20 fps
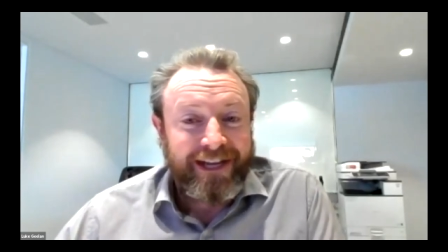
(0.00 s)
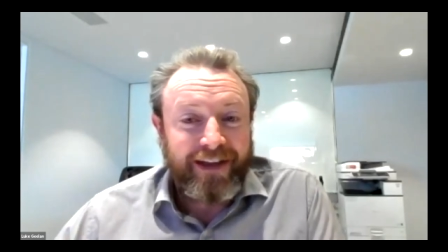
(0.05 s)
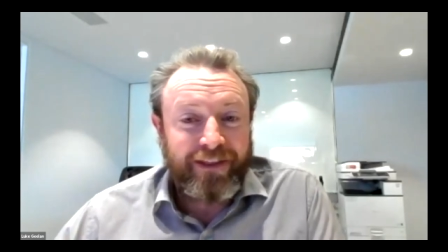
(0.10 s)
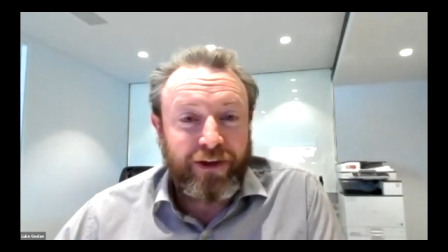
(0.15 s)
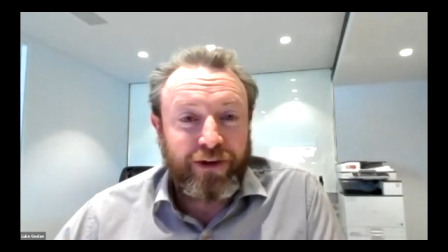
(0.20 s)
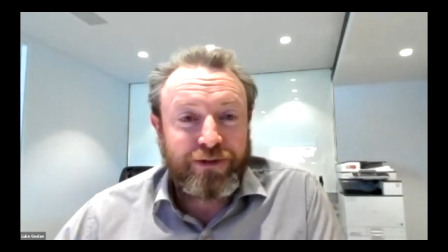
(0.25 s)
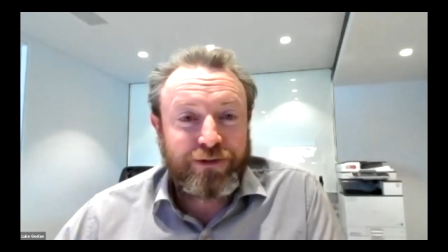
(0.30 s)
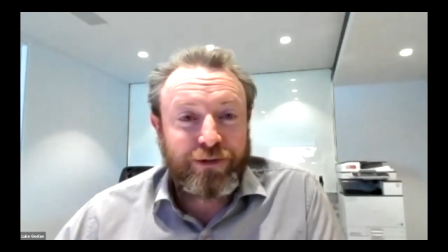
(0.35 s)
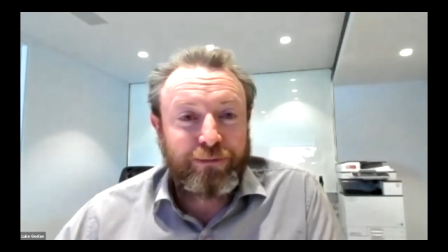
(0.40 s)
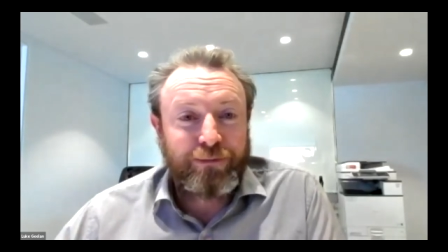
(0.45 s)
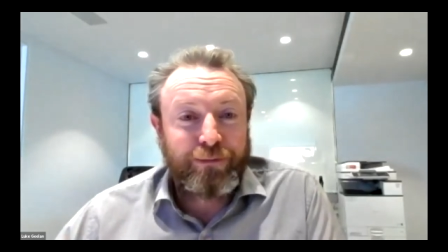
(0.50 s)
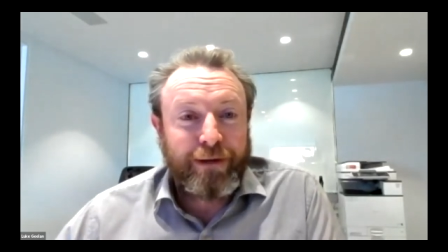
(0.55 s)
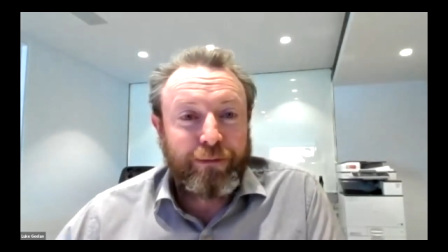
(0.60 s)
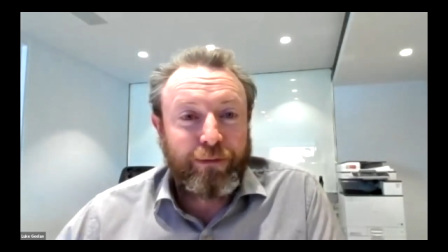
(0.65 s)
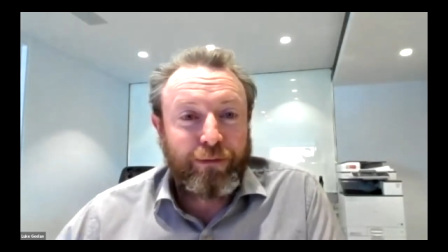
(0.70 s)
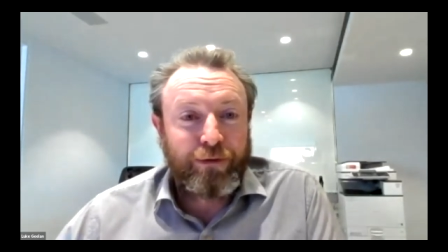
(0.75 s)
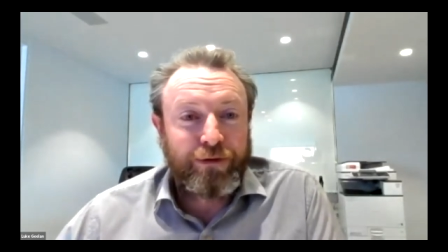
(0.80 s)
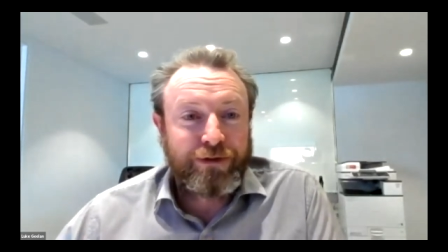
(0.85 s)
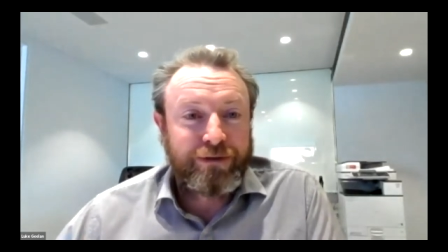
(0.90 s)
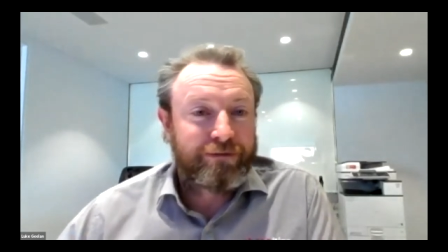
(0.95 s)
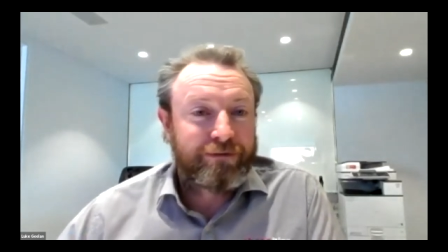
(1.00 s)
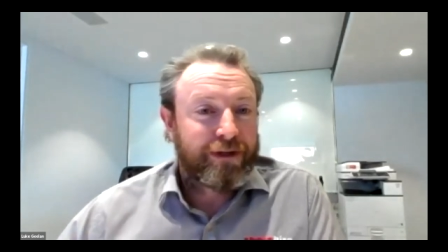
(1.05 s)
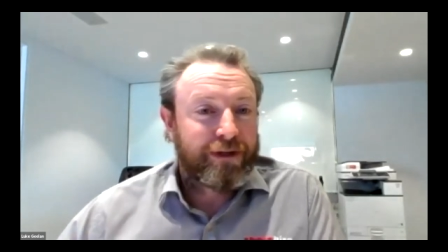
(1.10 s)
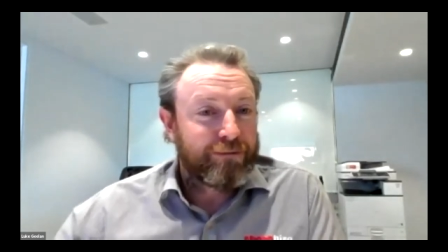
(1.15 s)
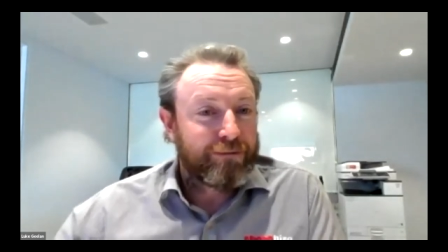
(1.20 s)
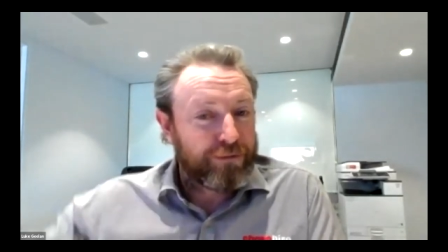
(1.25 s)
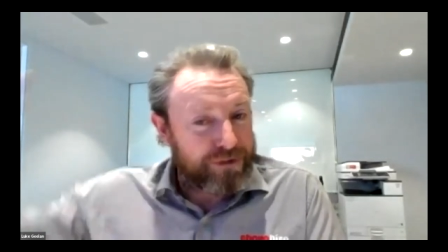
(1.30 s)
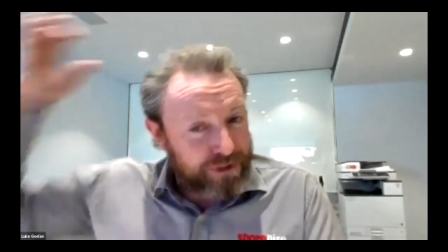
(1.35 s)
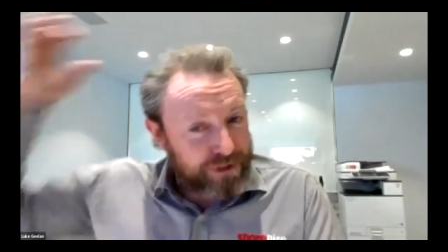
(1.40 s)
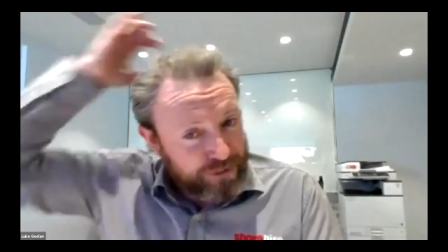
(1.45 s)
and those sort of people were
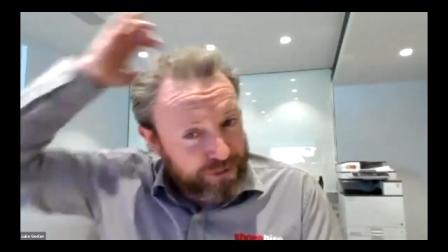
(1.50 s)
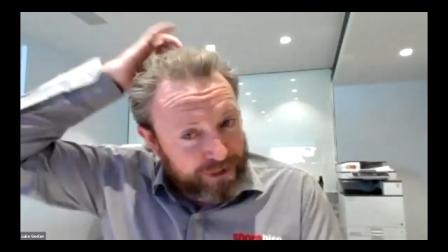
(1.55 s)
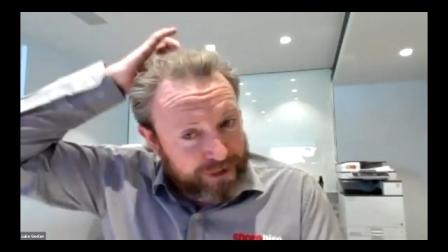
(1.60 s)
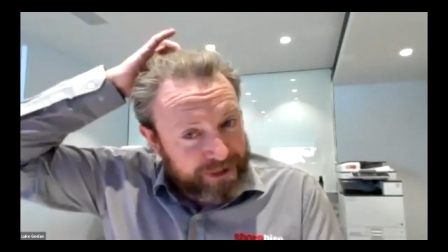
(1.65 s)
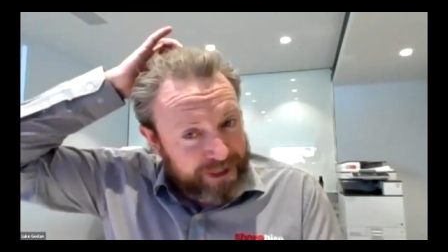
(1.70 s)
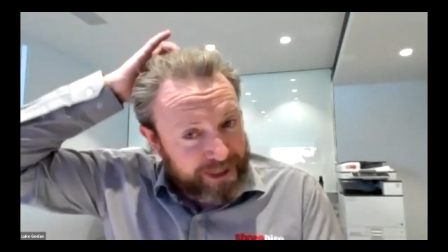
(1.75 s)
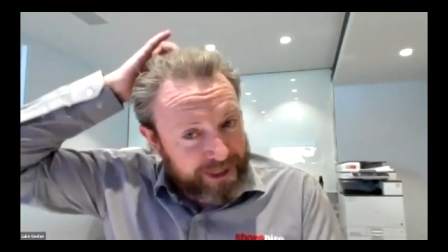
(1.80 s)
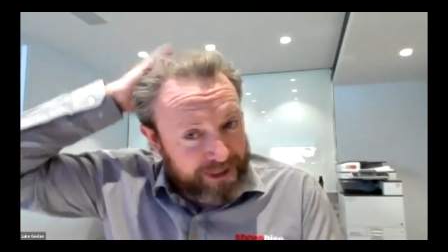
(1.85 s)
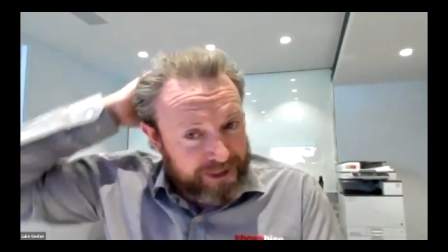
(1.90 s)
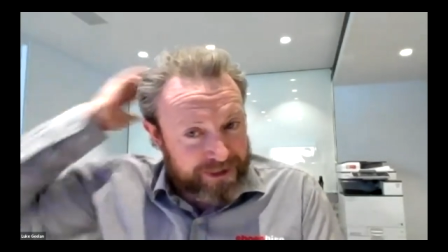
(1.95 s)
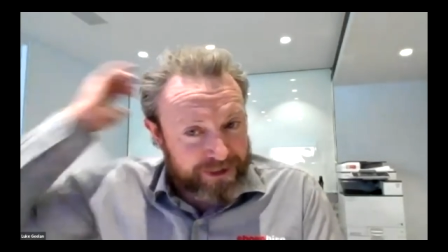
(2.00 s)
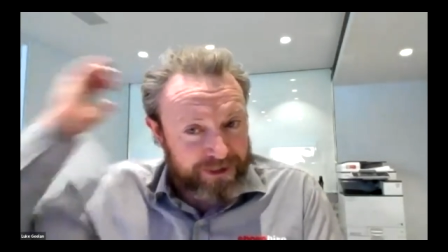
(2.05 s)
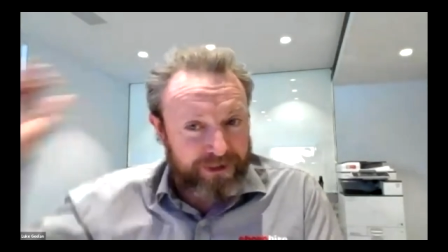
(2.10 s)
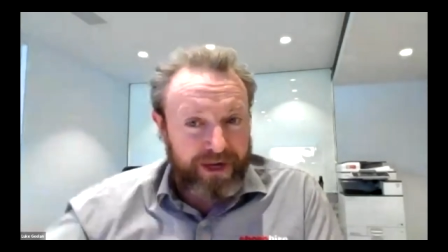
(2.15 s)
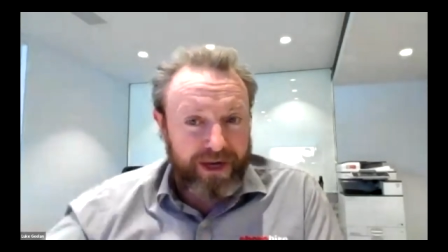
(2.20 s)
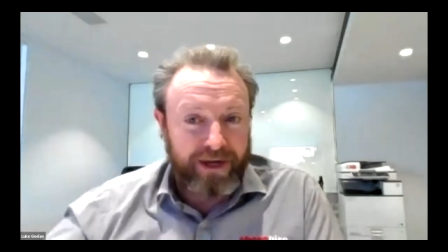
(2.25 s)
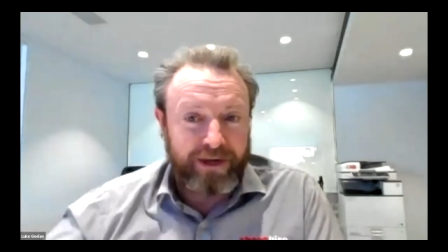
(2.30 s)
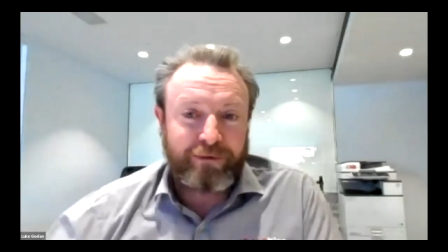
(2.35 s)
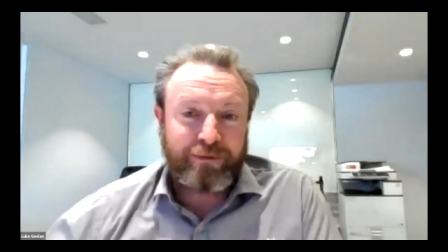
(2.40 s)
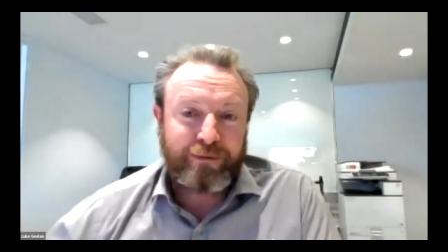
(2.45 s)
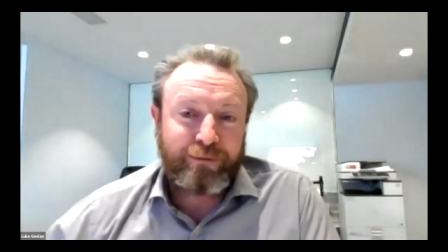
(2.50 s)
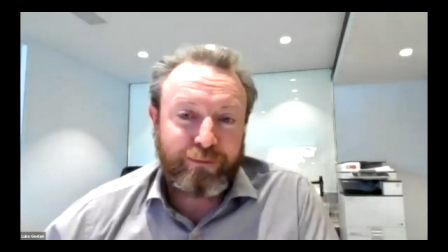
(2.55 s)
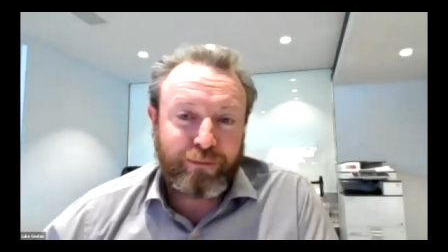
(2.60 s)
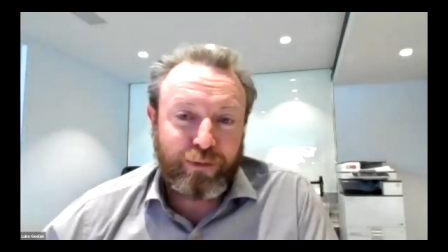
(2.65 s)
still in attendance and